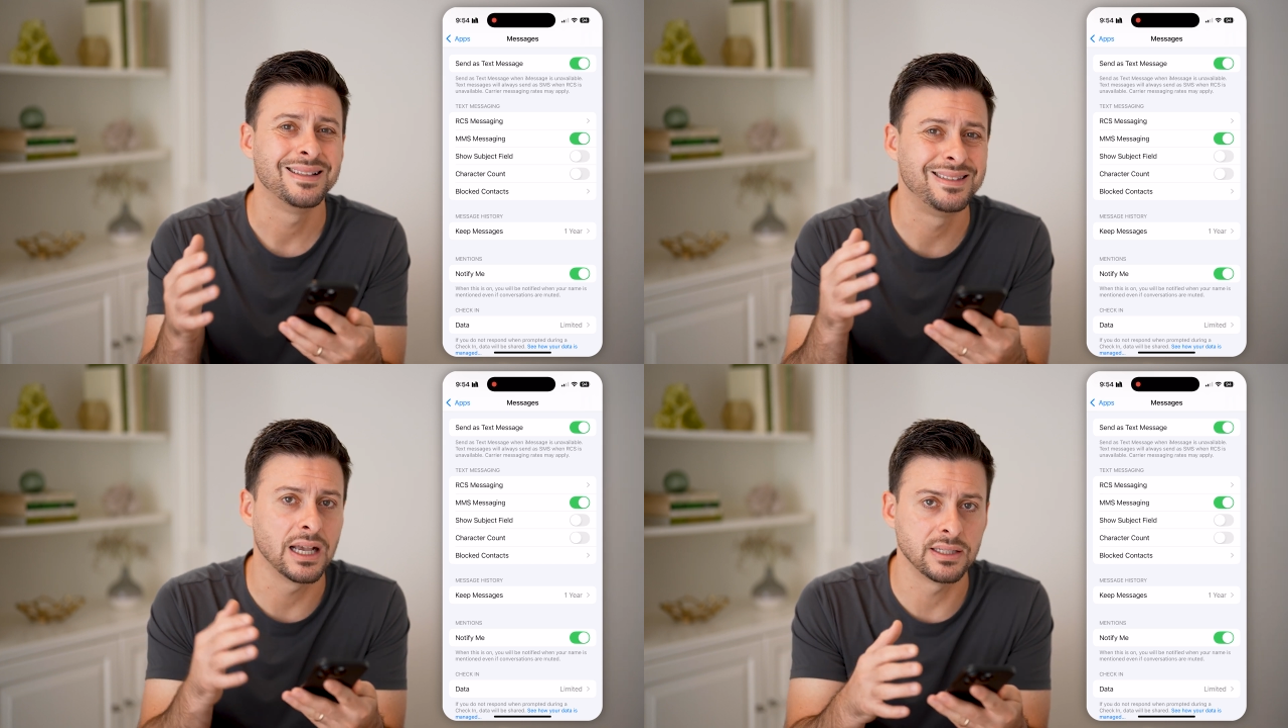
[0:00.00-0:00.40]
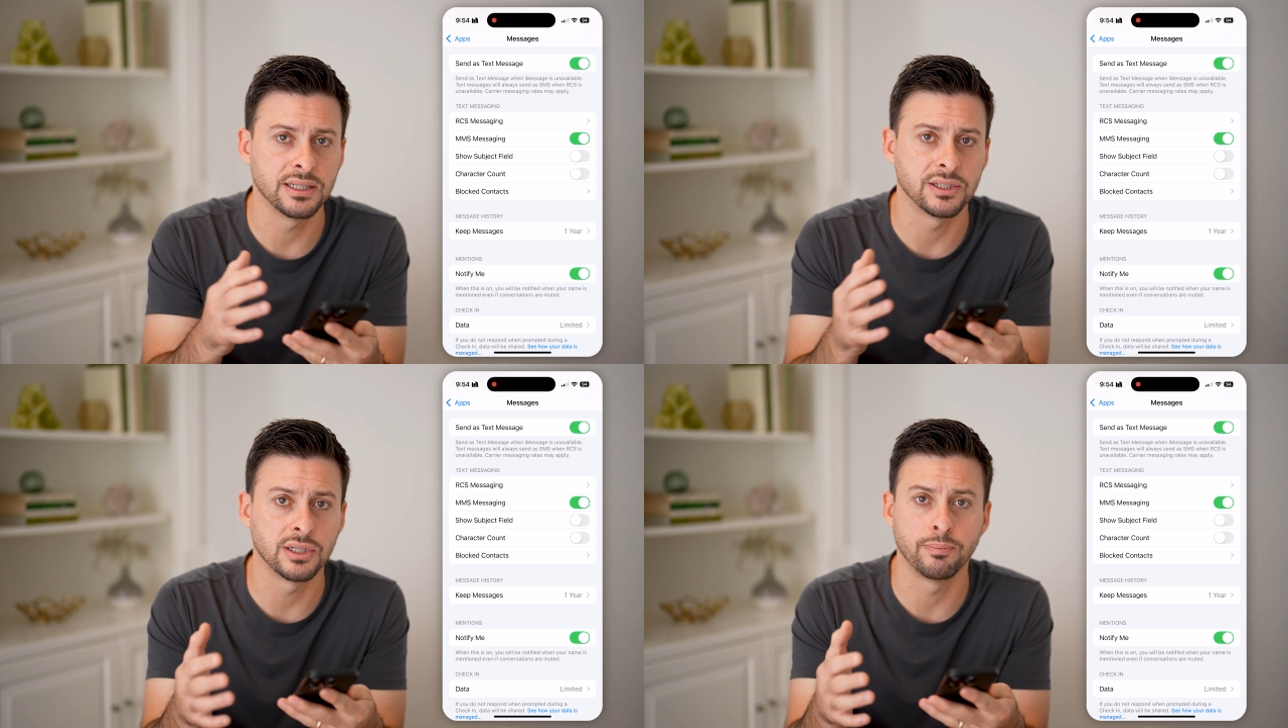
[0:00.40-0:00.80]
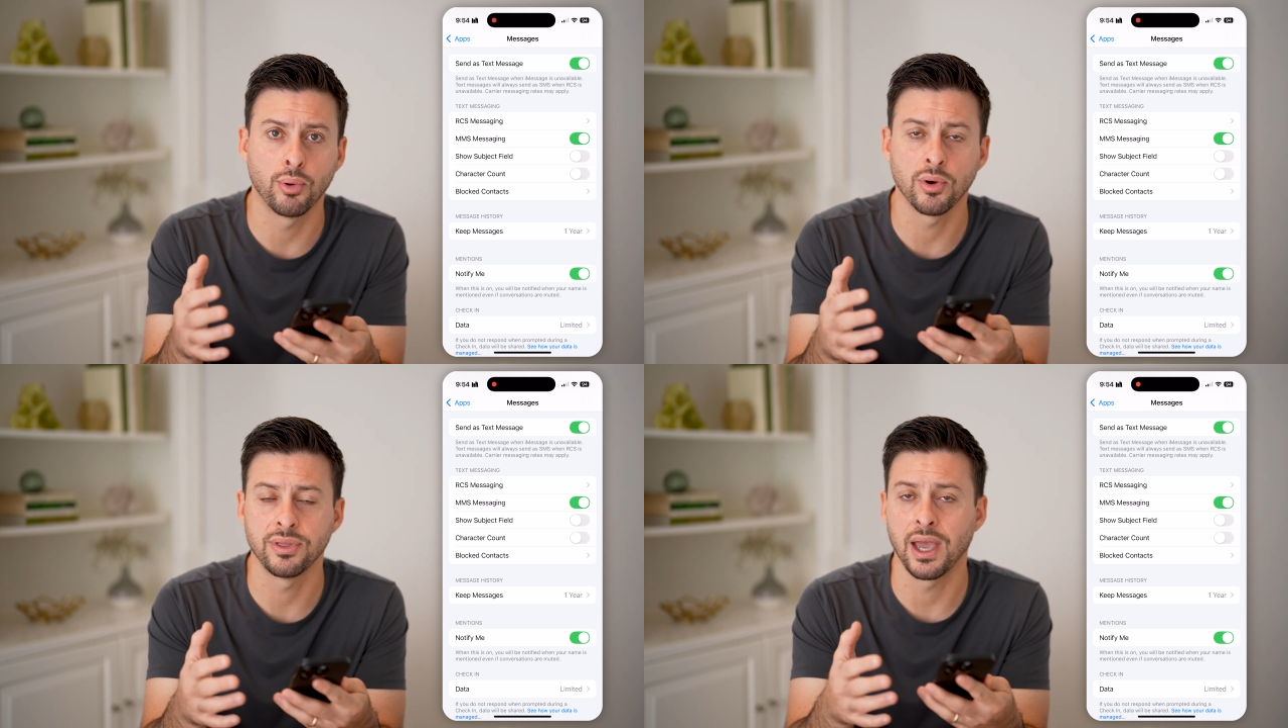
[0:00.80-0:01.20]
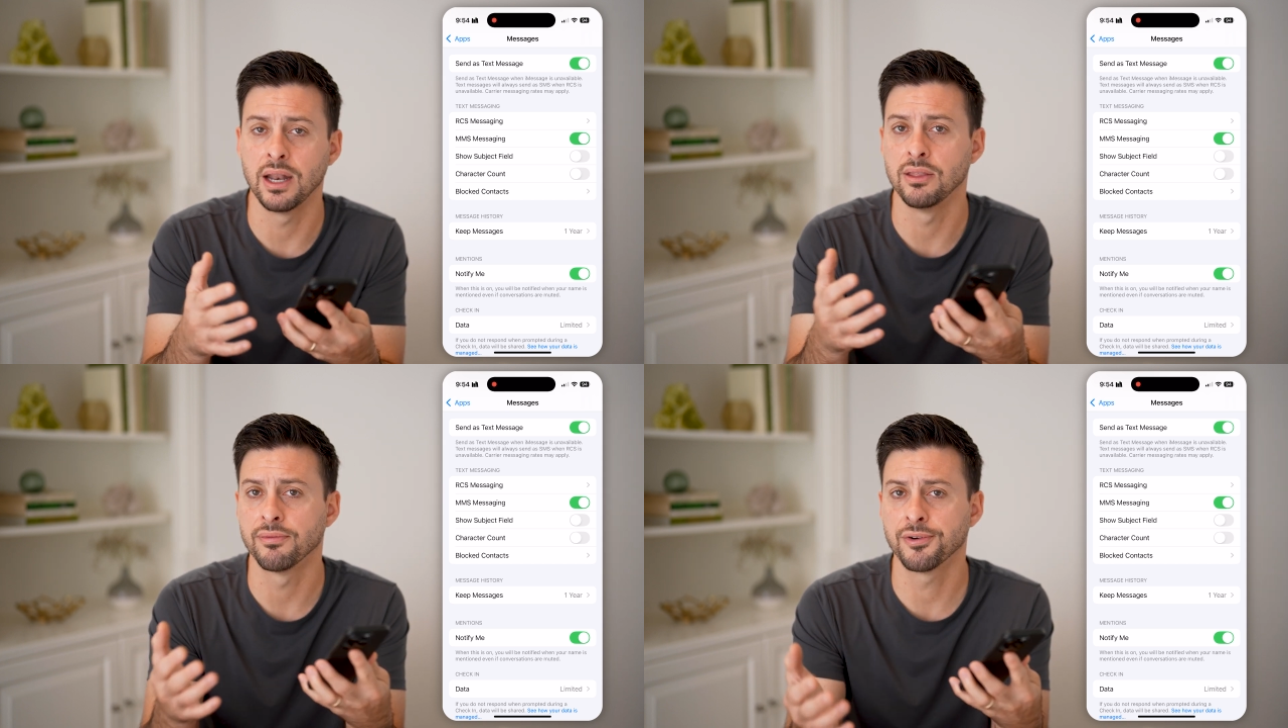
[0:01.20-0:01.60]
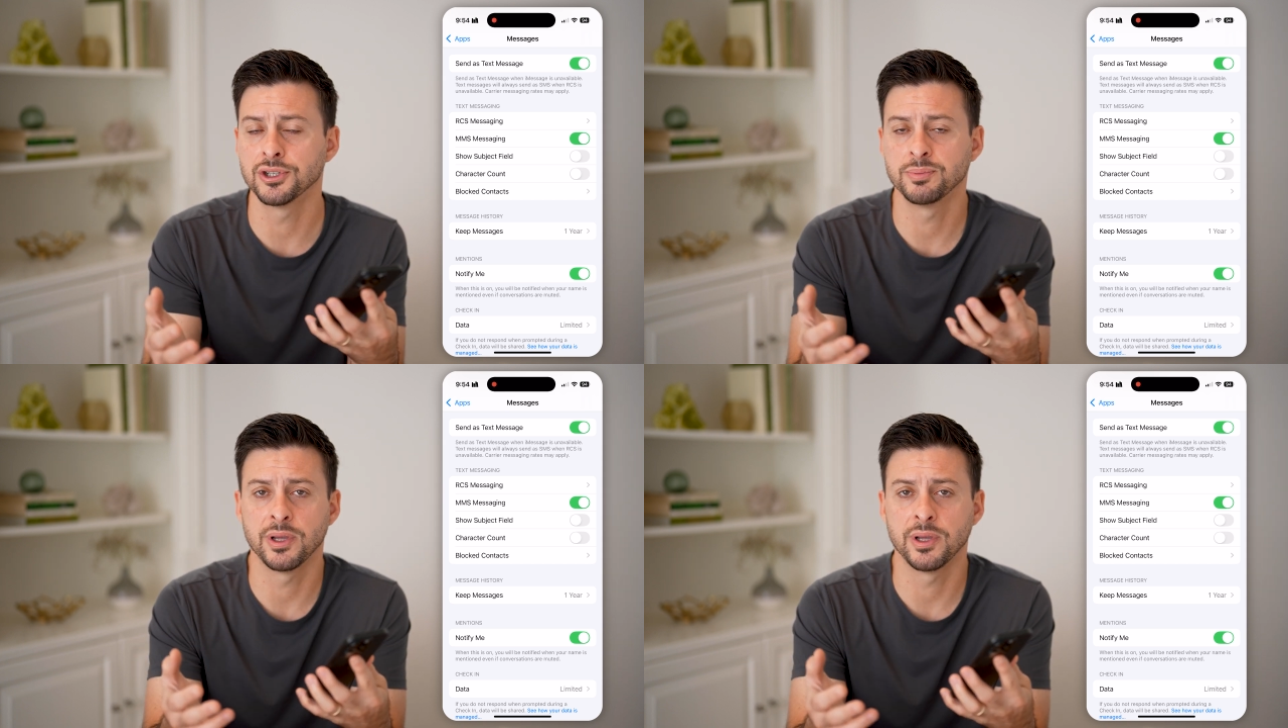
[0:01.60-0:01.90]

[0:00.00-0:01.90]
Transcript: doesn't support that in the first